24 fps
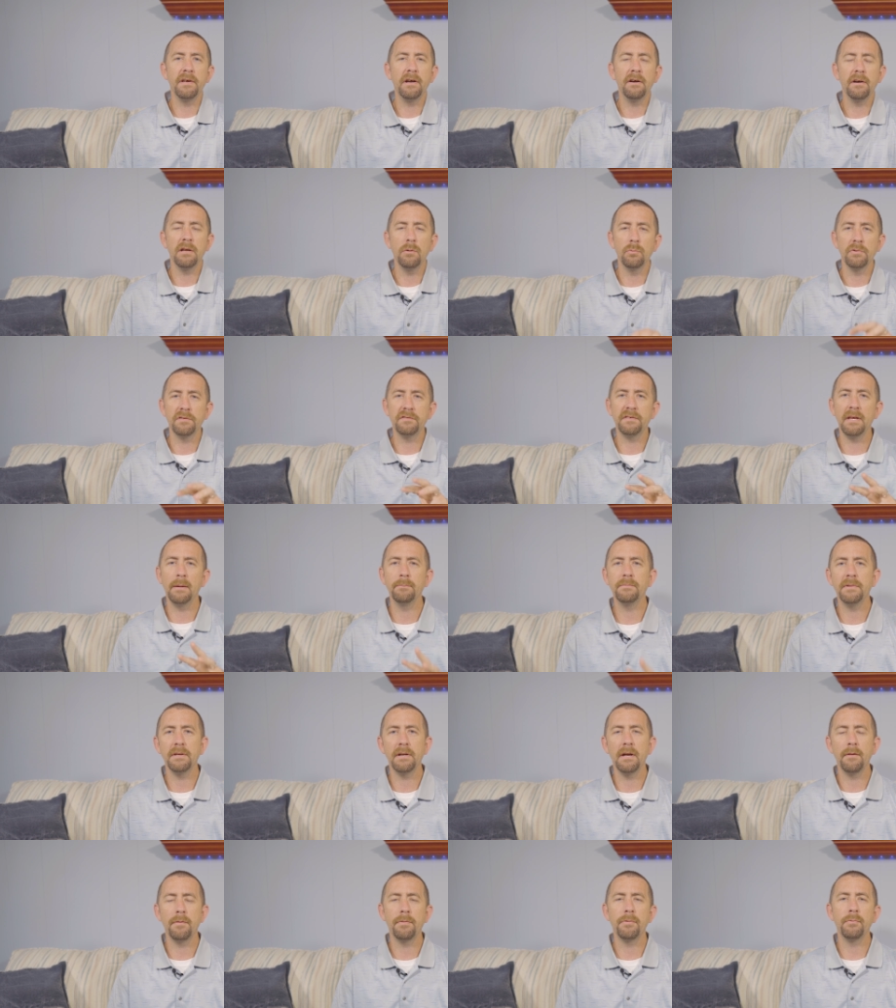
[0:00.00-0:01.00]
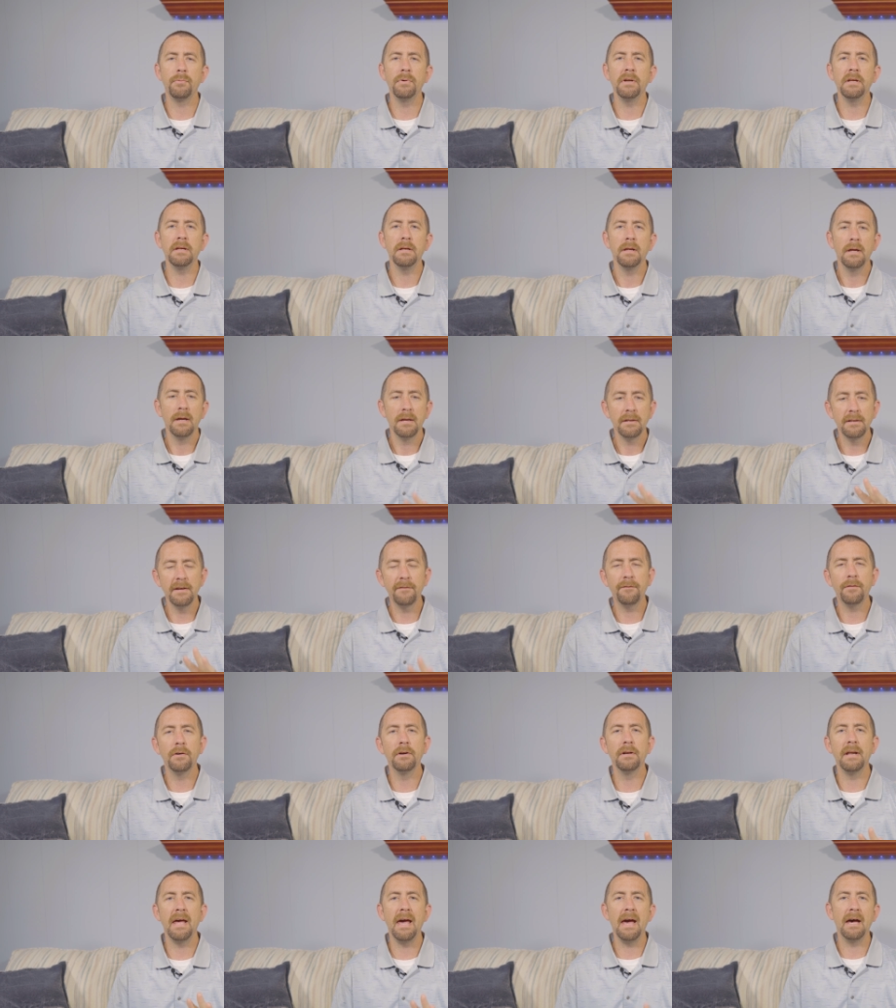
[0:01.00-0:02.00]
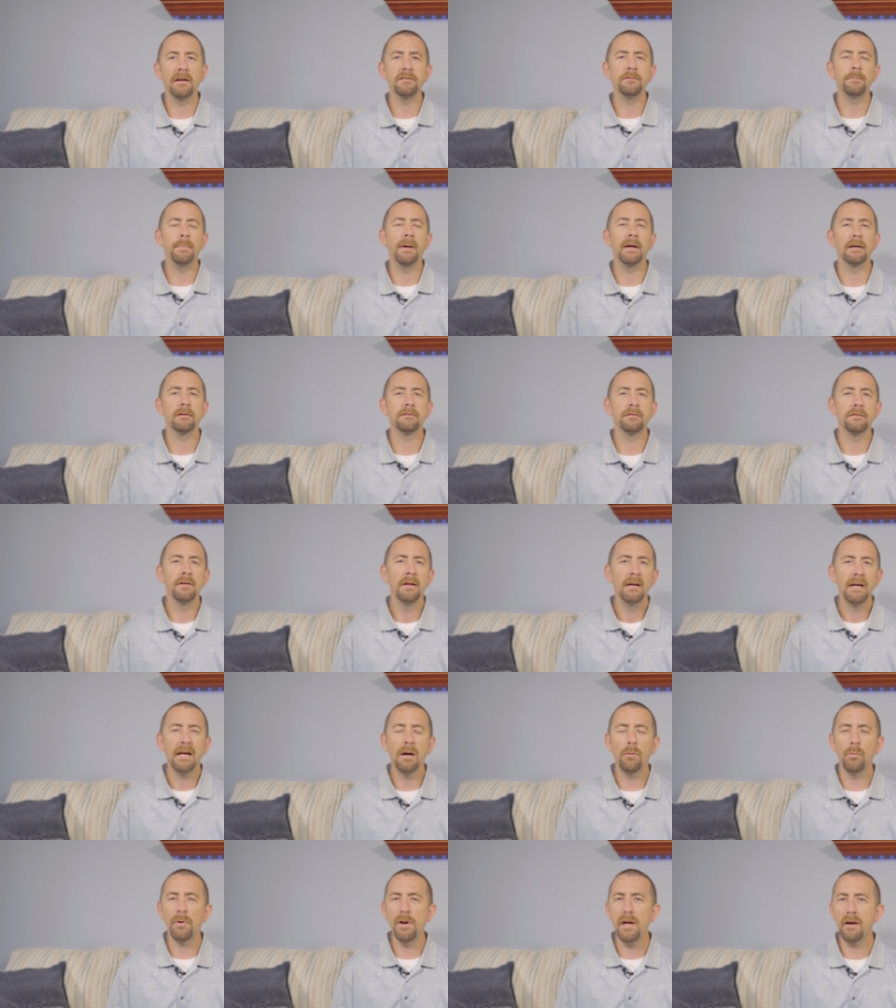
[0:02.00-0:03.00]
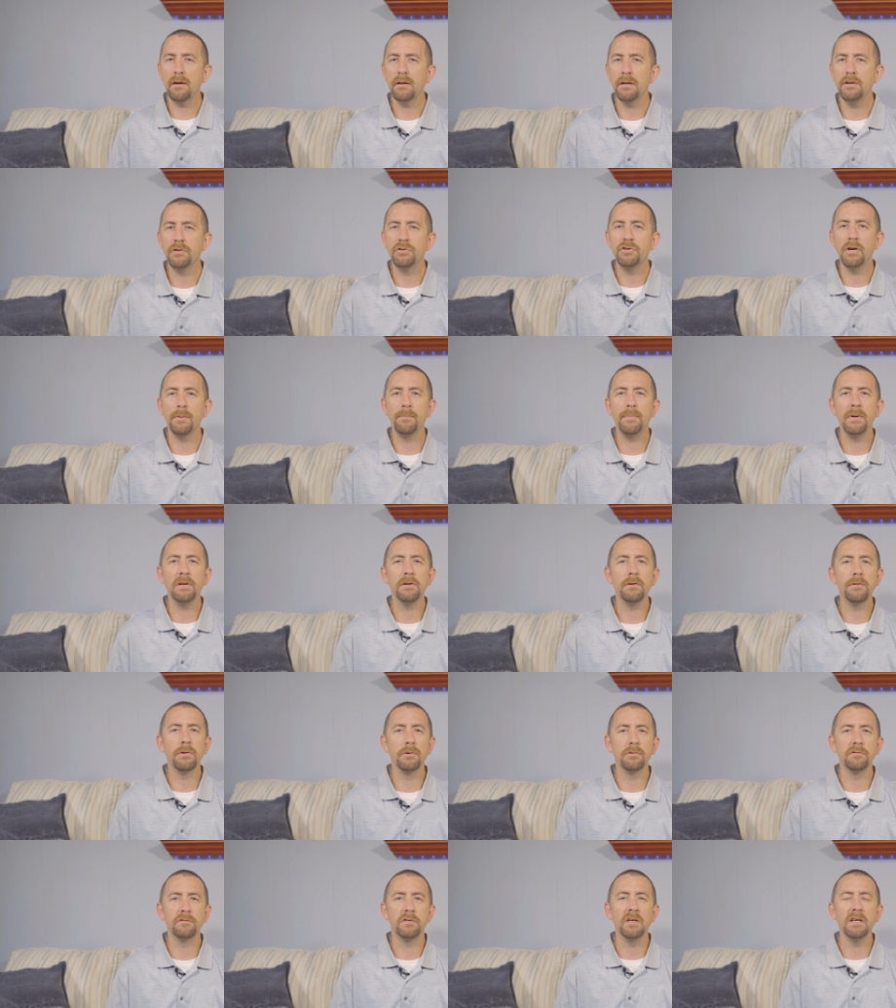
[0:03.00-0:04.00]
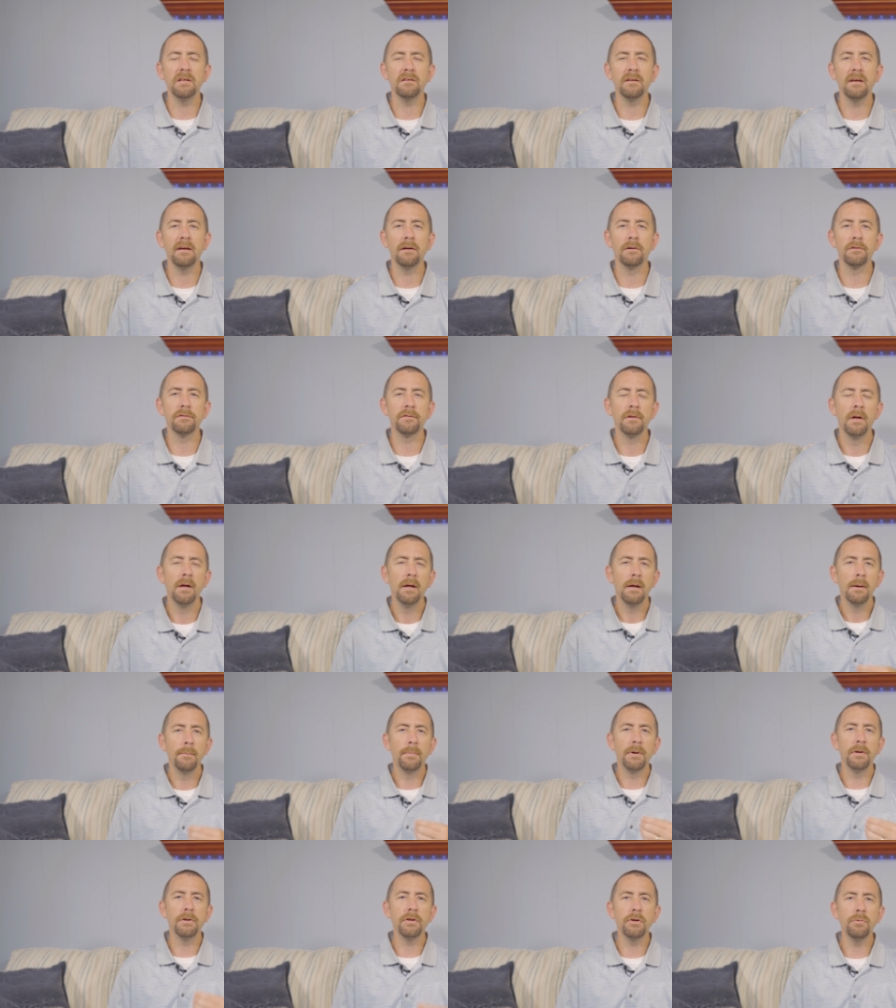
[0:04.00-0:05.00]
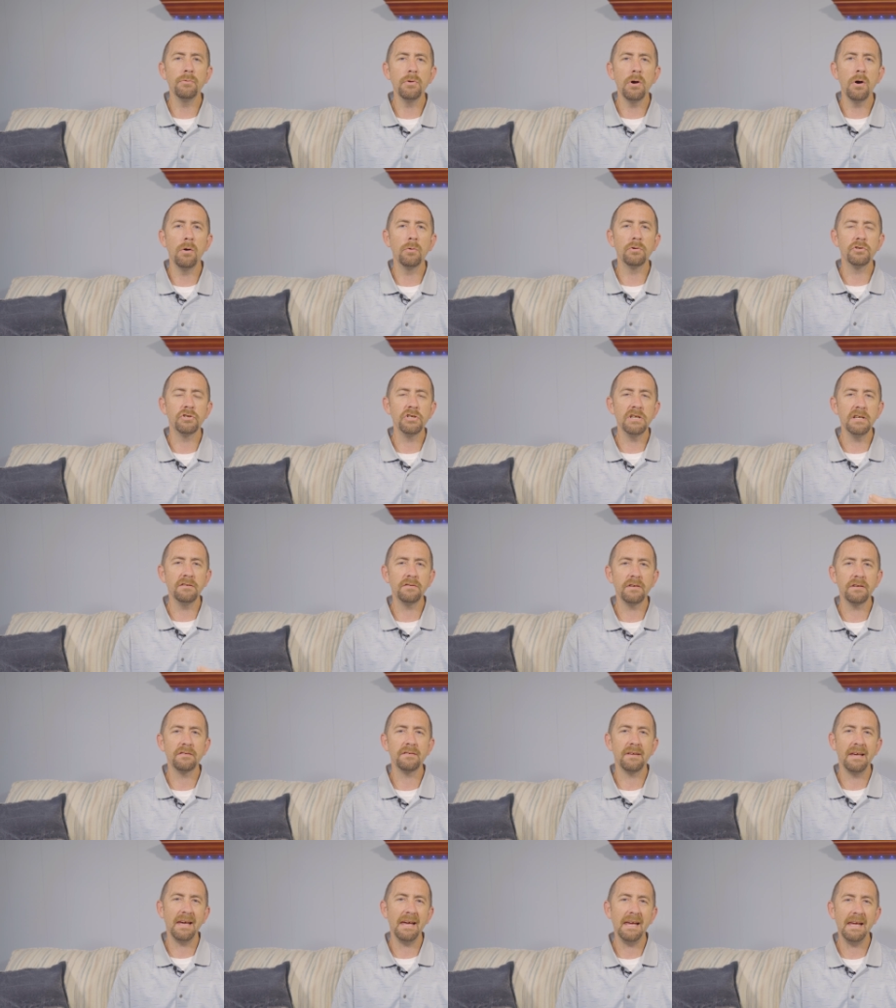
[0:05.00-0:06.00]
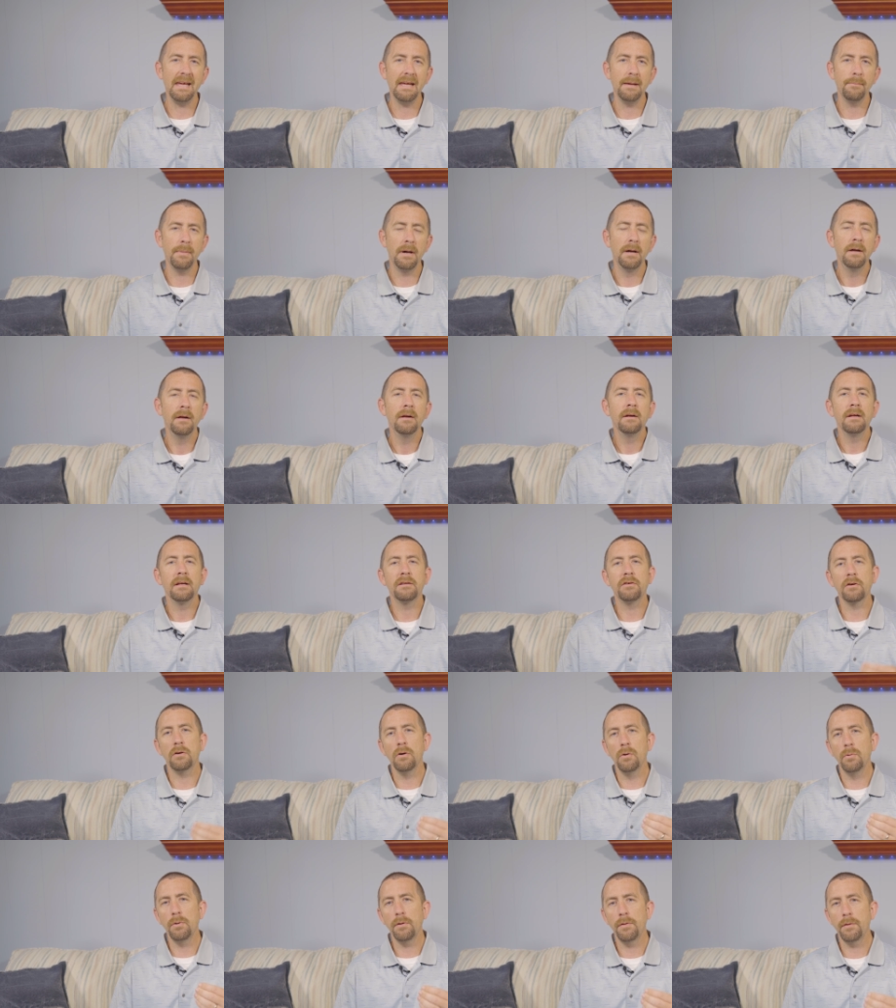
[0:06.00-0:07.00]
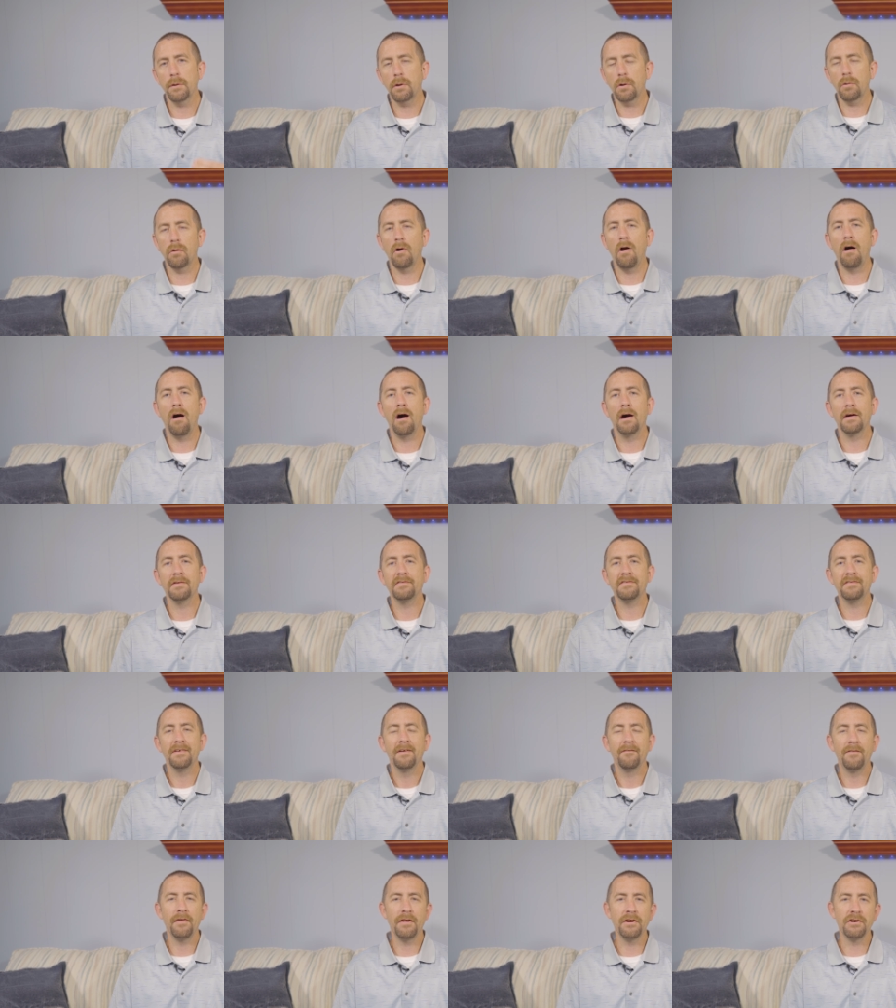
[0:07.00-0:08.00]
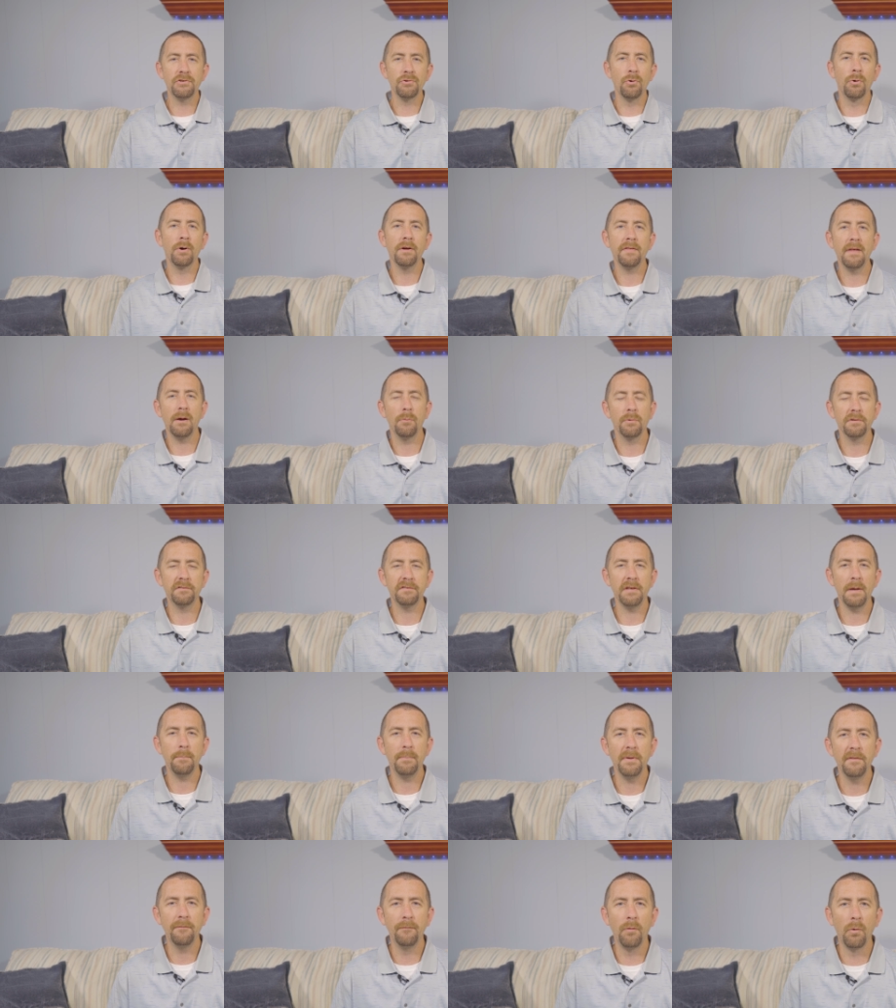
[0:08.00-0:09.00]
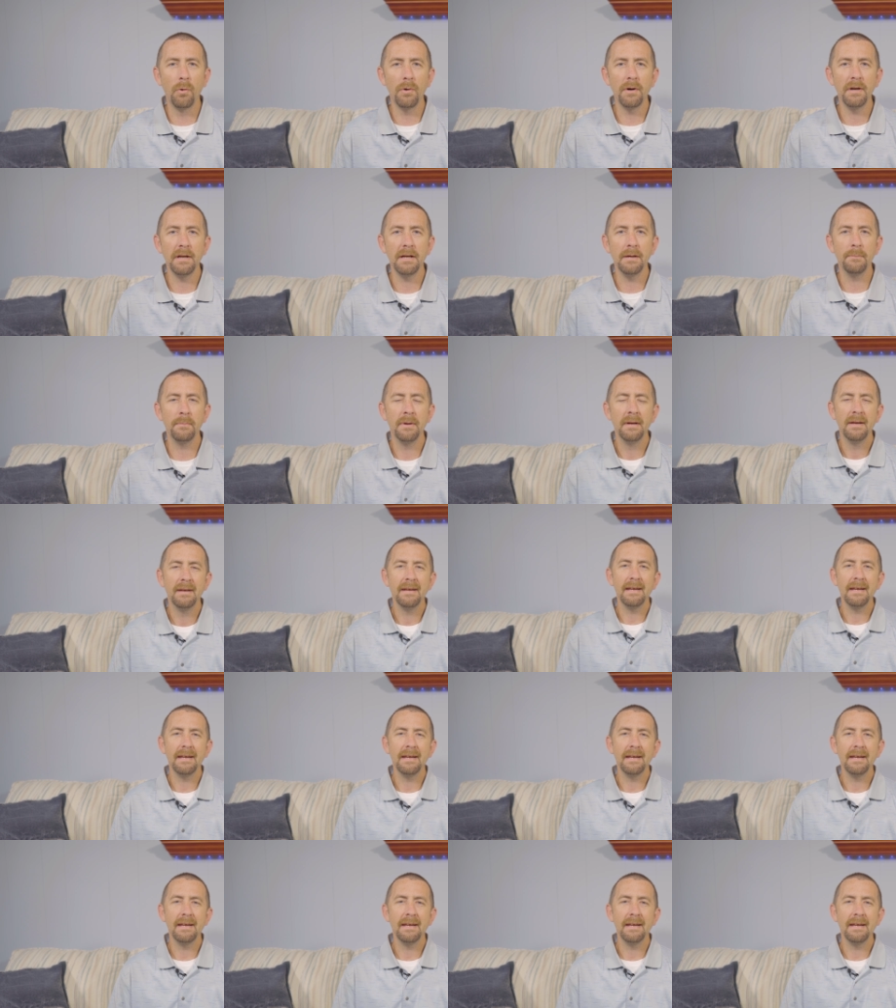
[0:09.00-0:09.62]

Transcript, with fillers: there, he was tempted on three different aspects, and we're not going to jump into those details. But you know, Jesus came to go to the cross for the joy that was set before him,